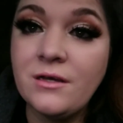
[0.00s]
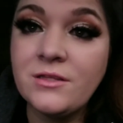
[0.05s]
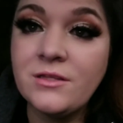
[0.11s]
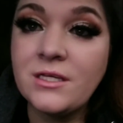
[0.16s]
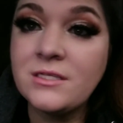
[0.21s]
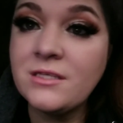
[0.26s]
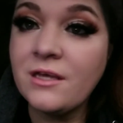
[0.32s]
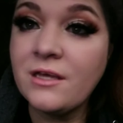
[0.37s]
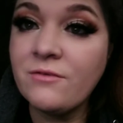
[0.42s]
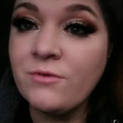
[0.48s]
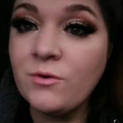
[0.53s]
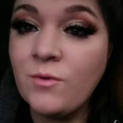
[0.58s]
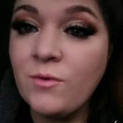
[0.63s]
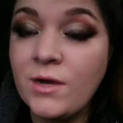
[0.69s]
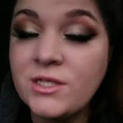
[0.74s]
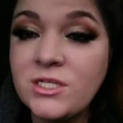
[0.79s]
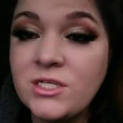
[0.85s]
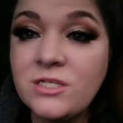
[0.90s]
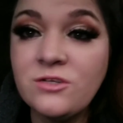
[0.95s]
Thanks again for
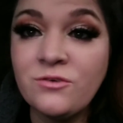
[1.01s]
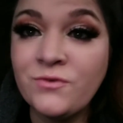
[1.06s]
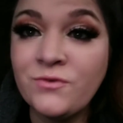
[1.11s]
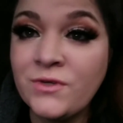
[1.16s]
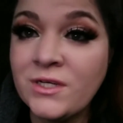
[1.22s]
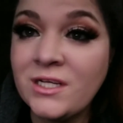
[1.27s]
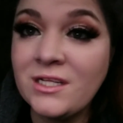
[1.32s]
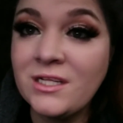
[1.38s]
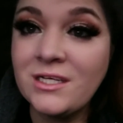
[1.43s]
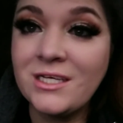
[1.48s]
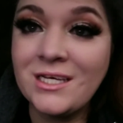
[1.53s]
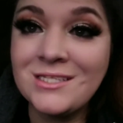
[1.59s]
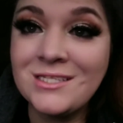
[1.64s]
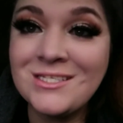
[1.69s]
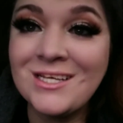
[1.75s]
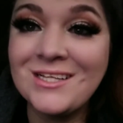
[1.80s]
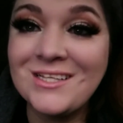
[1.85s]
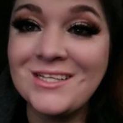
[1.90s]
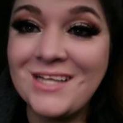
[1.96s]
watching. Don't forget
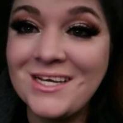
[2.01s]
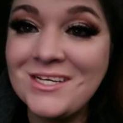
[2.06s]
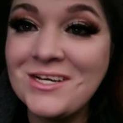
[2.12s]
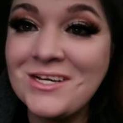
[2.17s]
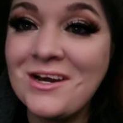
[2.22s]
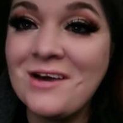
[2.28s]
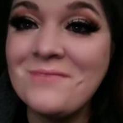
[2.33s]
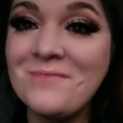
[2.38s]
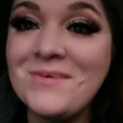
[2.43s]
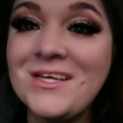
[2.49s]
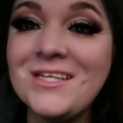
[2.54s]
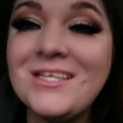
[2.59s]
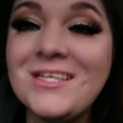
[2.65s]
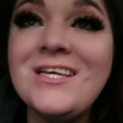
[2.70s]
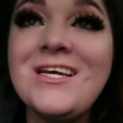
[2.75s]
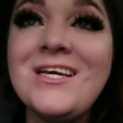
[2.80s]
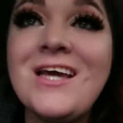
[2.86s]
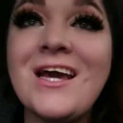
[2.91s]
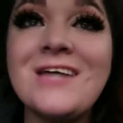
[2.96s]
to like, comment,
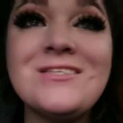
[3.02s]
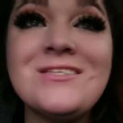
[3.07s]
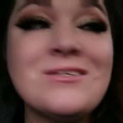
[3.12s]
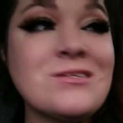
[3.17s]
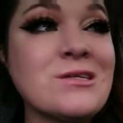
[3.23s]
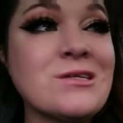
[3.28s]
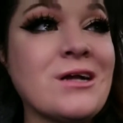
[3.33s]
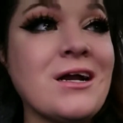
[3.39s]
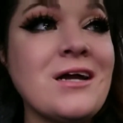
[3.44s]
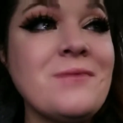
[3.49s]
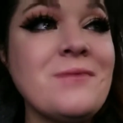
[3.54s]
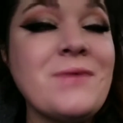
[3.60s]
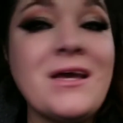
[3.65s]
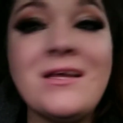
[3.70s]
and subscribe.